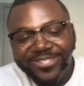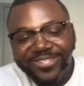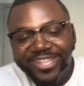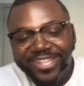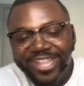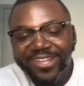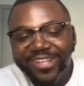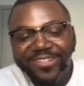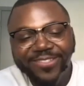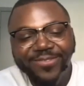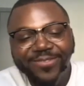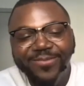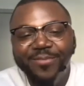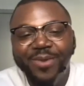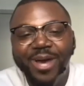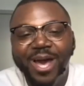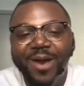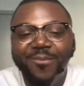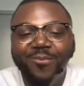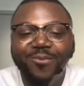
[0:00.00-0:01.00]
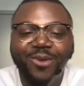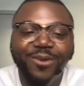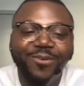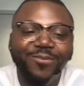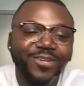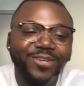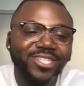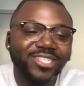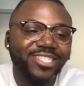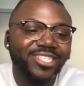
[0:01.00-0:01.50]
So like pop
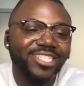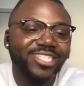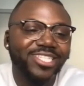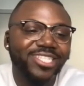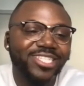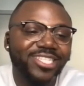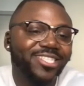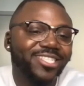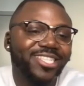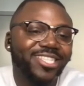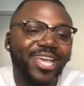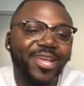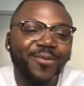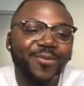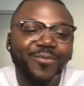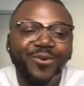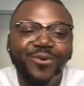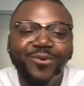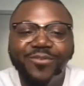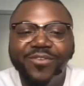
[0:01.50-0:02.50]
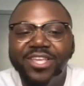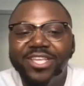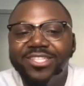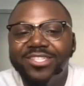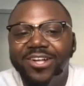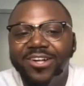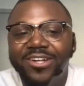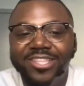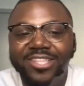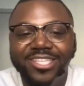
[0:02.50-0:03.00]
references, like
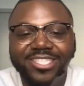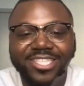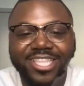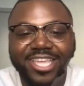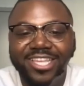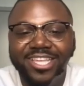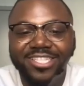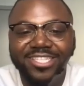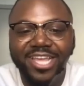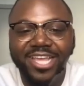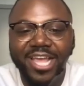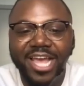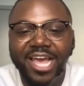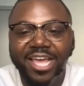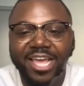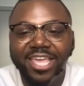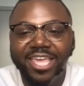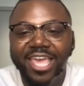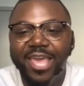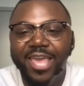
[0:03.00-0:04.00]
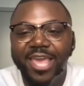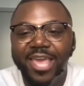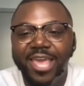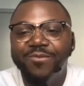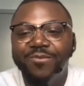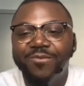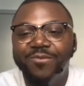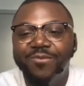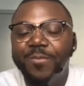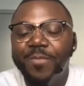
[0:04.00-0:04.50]
movies, all these things, like I came
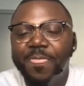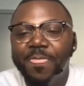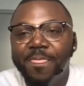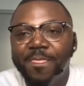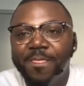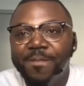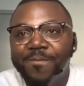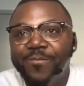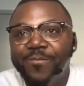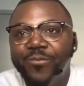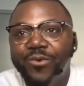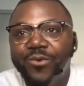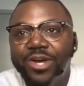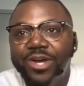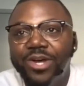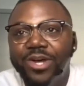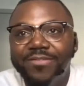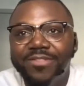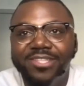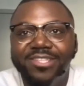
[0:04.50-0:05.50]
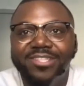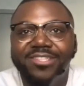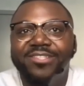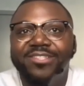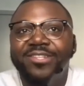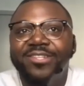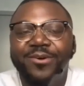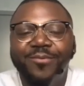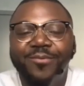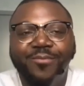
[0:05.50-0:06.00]
from what,
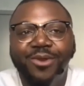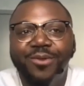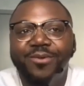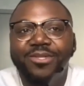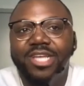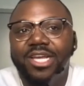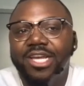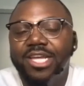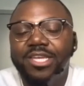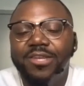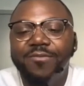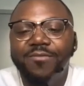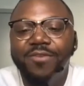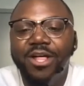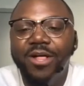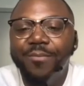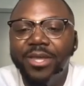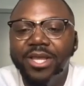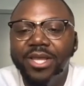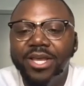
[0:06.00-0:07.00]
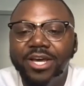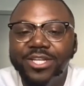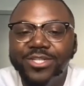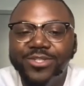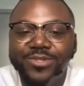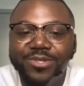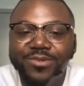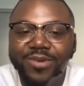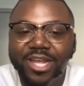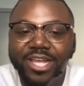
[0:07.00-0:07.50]
you know, pretty much like a developing
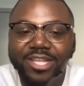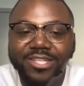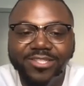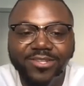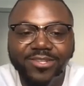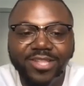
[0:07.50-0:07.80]
country, right?